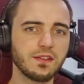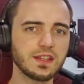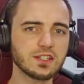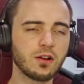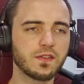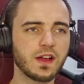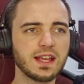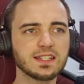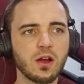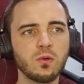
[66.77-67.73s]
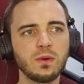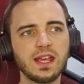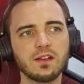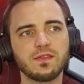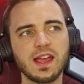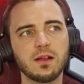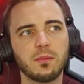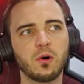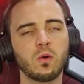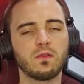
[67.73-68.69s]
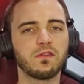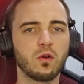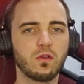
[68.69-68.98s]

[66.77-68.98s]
this offer is only available for